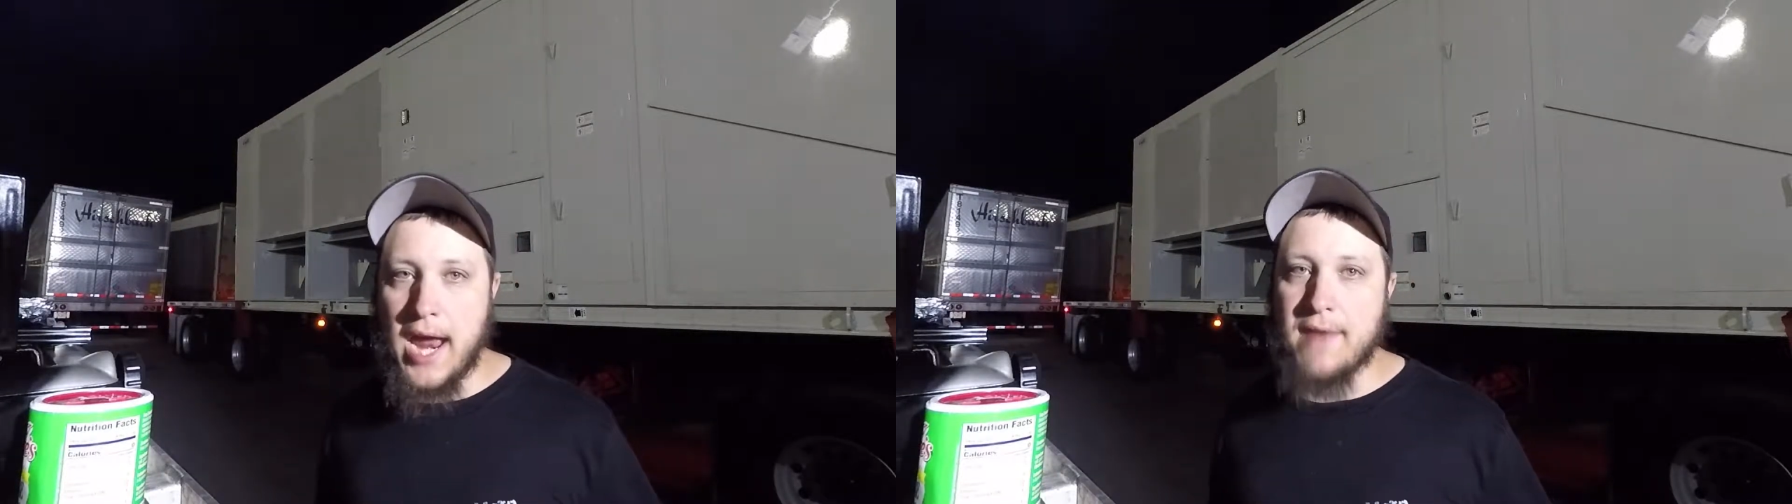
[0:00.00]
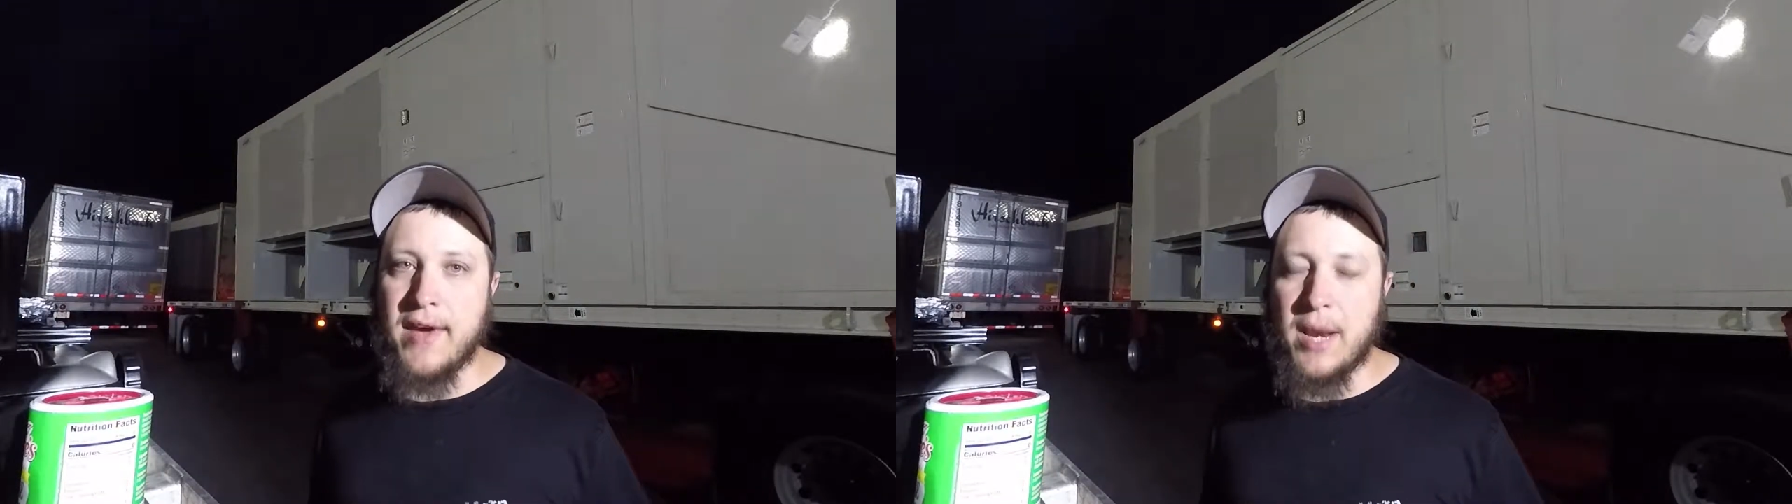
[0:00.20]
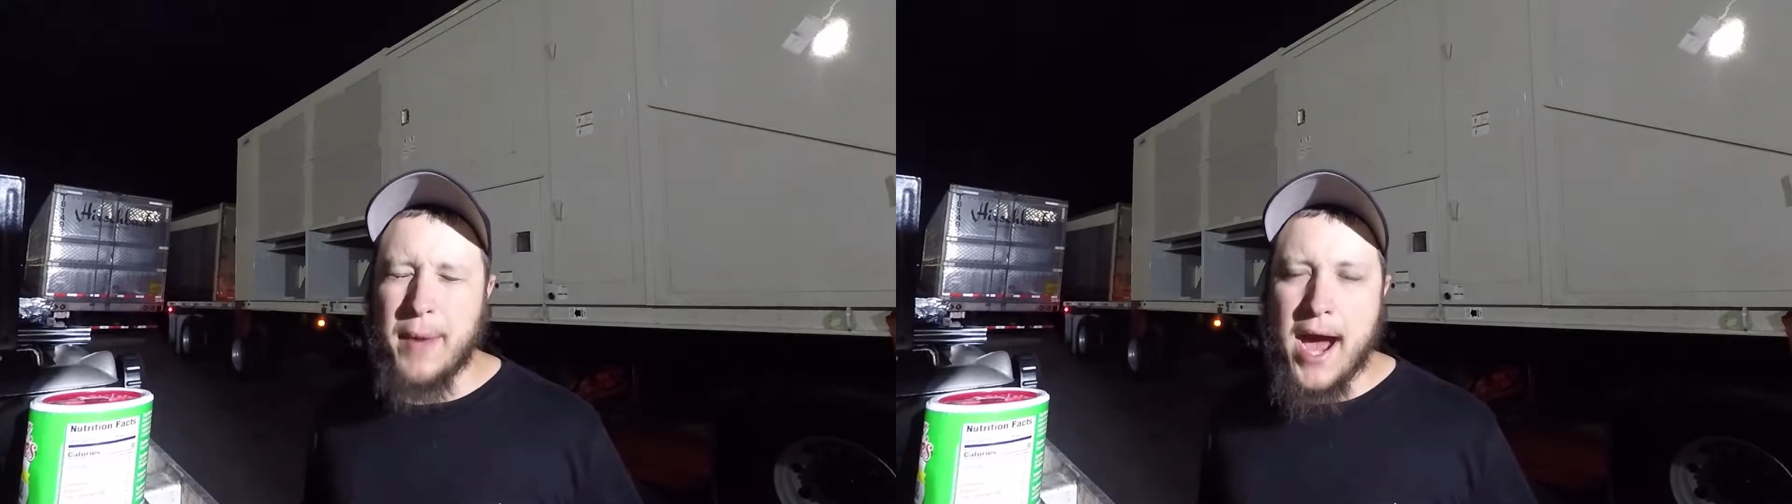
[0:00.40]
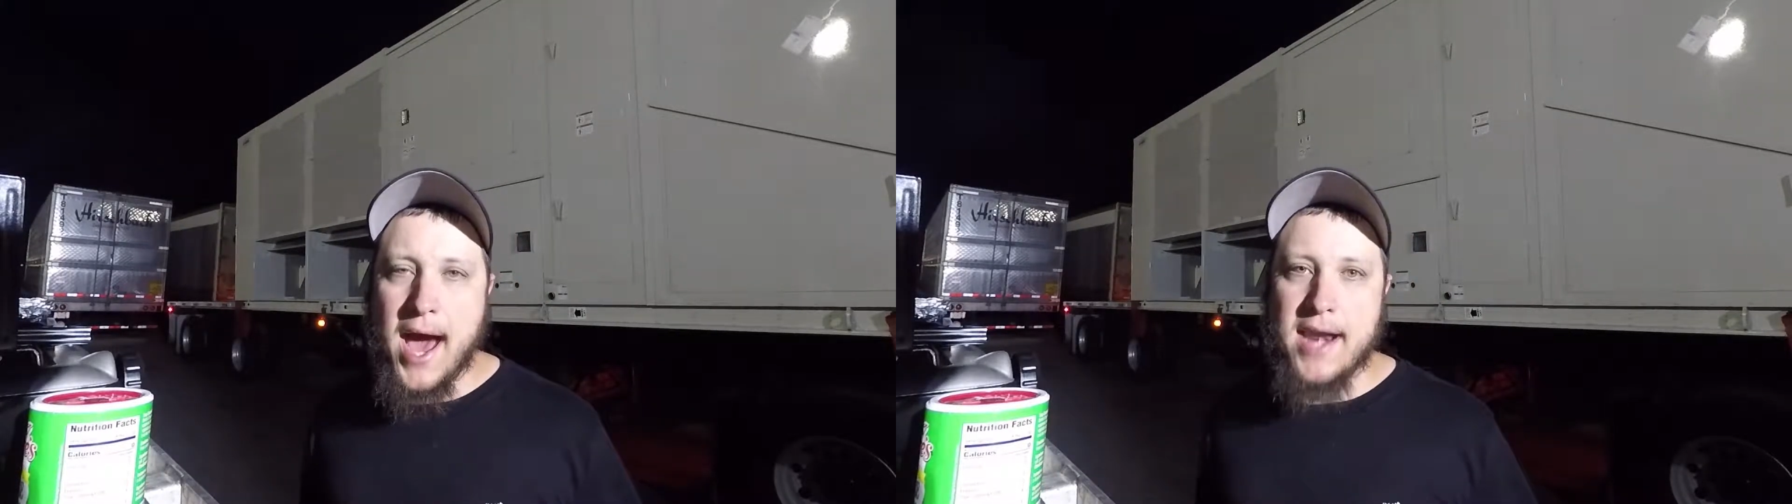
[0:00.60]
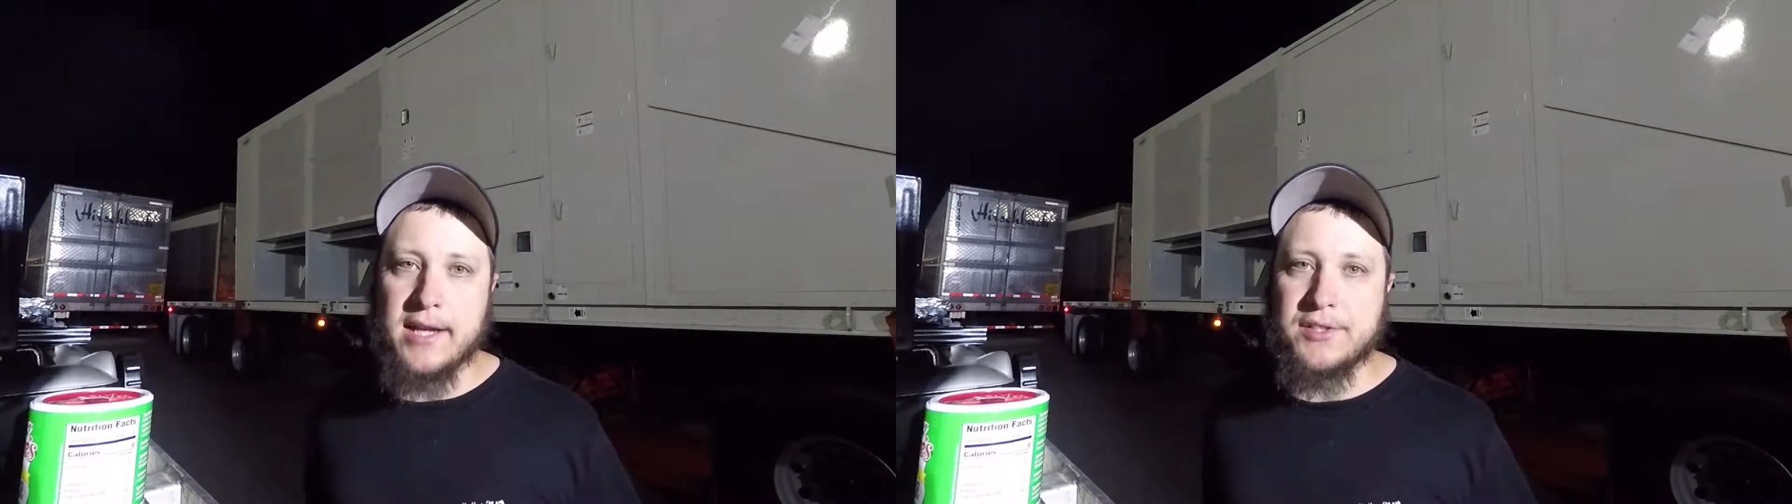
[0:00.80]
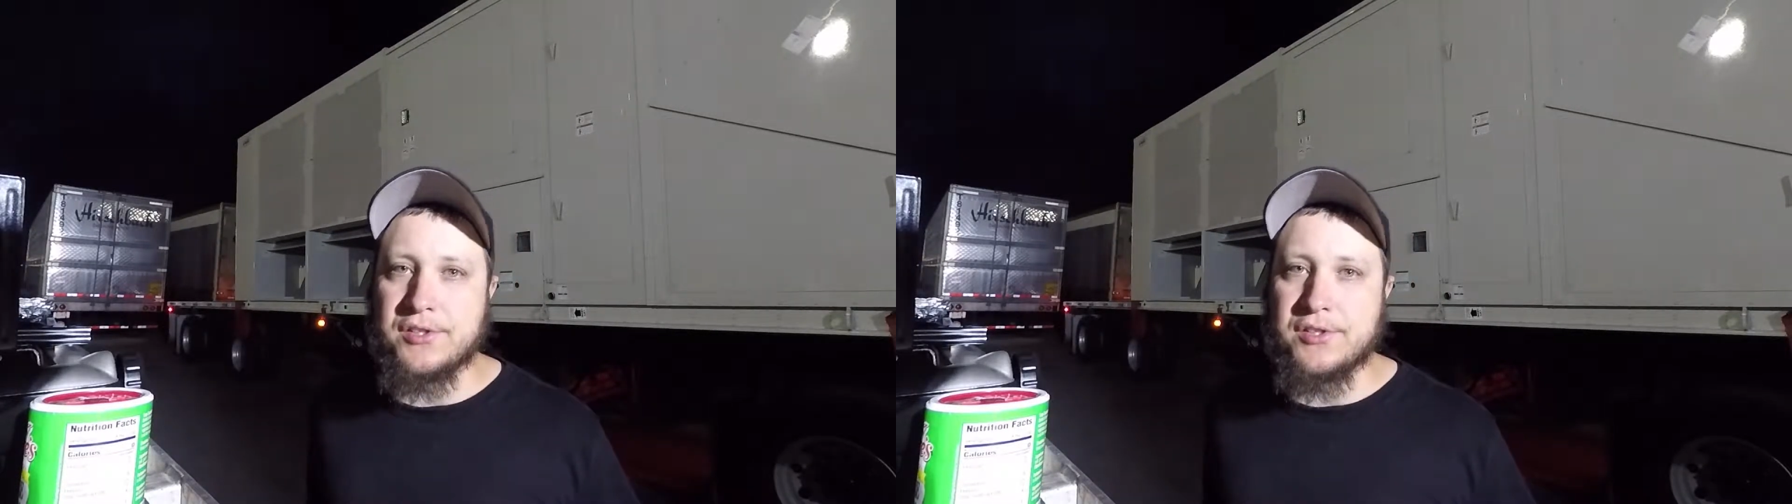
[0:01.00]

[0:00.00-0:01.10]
have antibiotics,